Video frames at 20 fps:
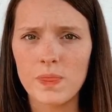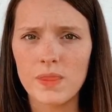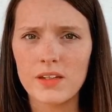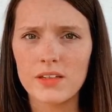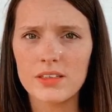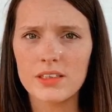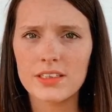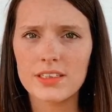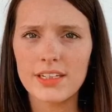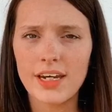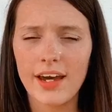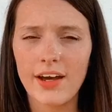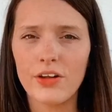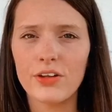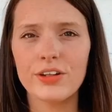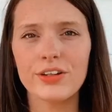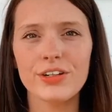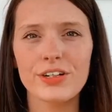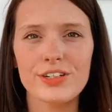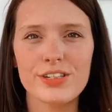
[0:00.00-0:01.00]
tell a
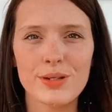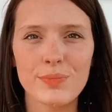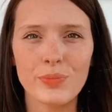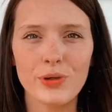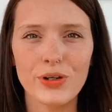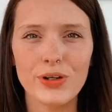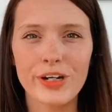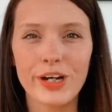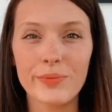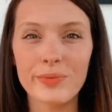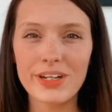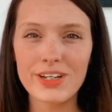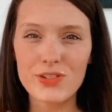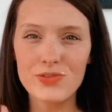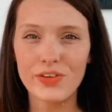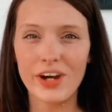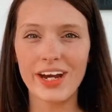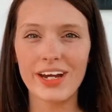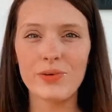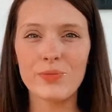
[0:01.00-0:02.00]
nursing program, because,
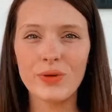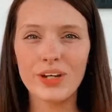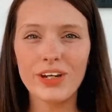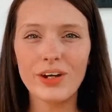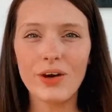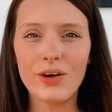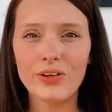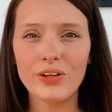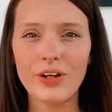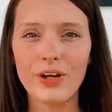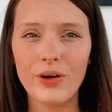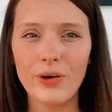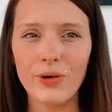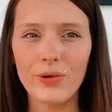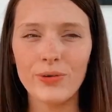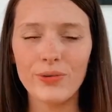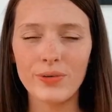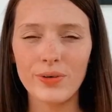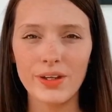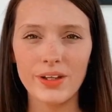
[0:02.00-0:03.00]
right, we all know
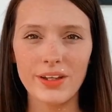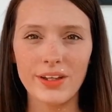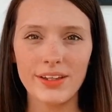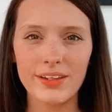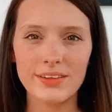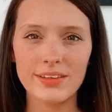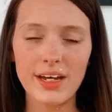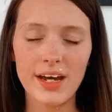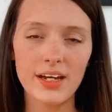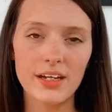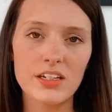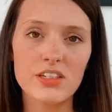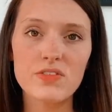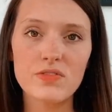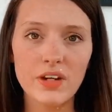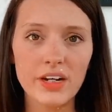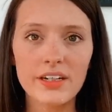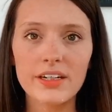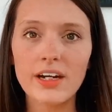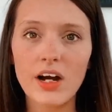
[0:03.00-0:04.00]
that it's
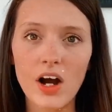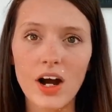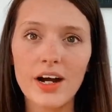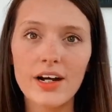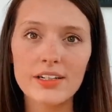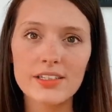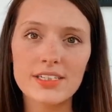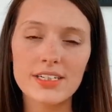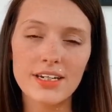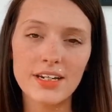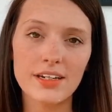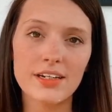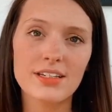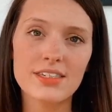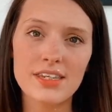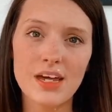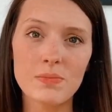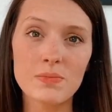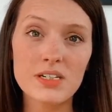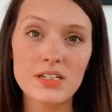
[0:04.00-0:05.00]
very hard to get
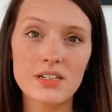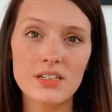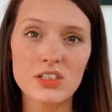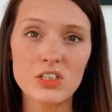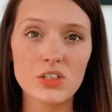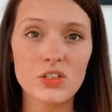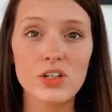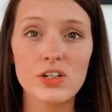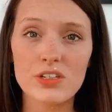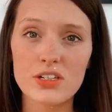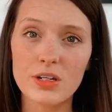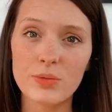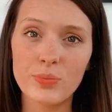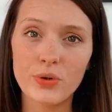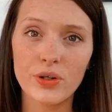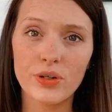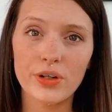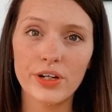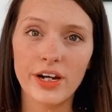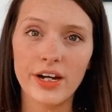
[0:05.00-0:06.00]
accepted into nursing
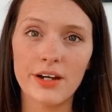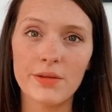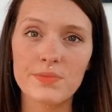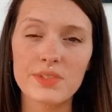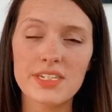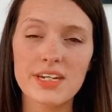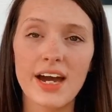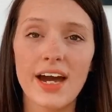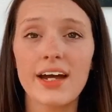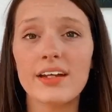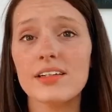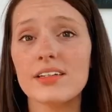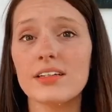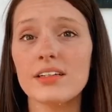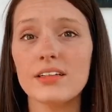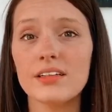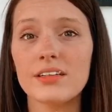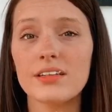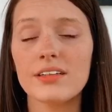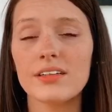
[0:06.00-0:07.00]
programs. I had to
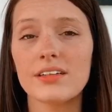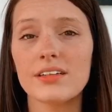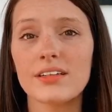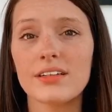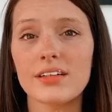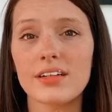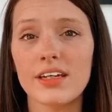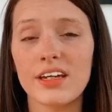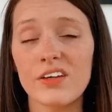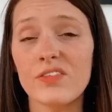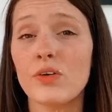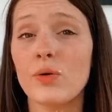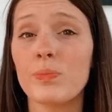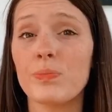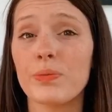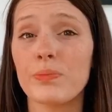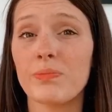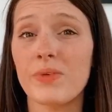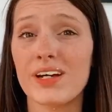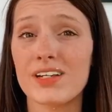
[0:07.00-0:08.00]
give up
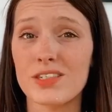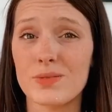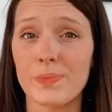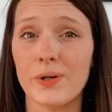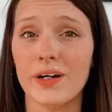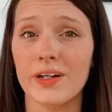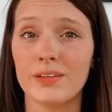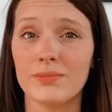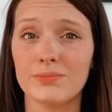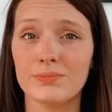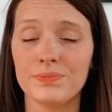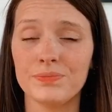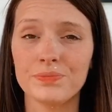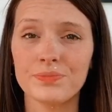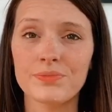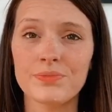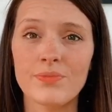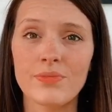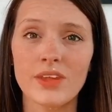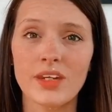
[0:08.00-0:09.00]
my spot.
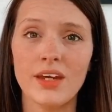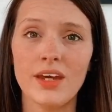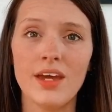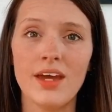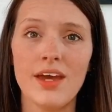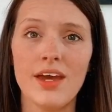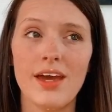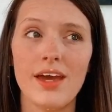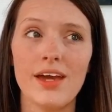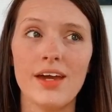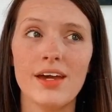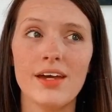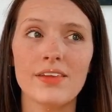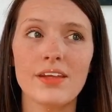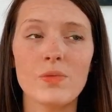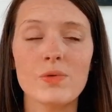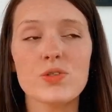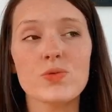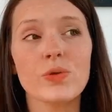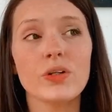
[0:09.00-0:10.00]
And that
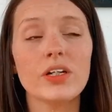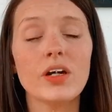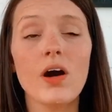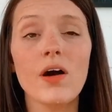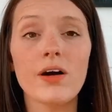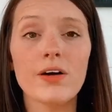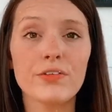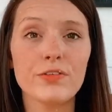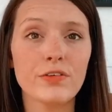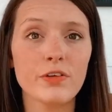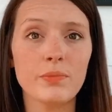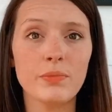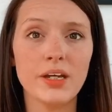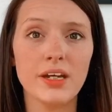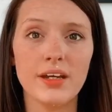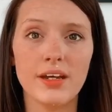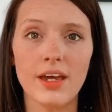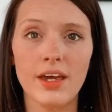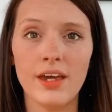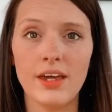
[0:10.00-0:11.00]
was really hard for me.
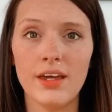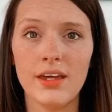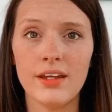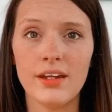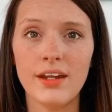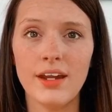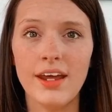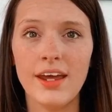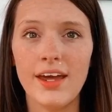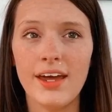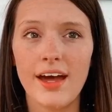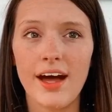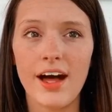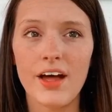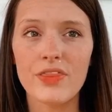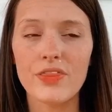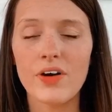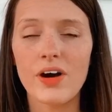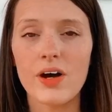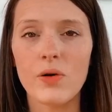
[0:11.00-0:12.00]
And I
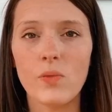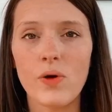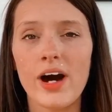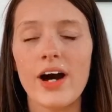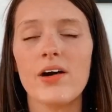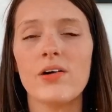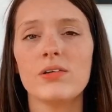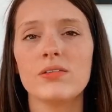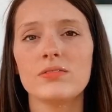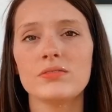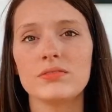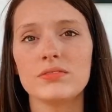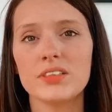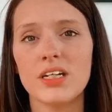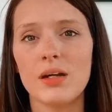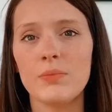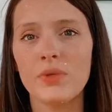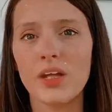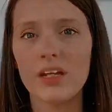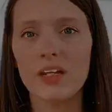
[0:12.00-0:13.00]
thought, wow,
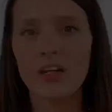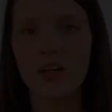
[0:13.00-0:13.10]
I'm letting go of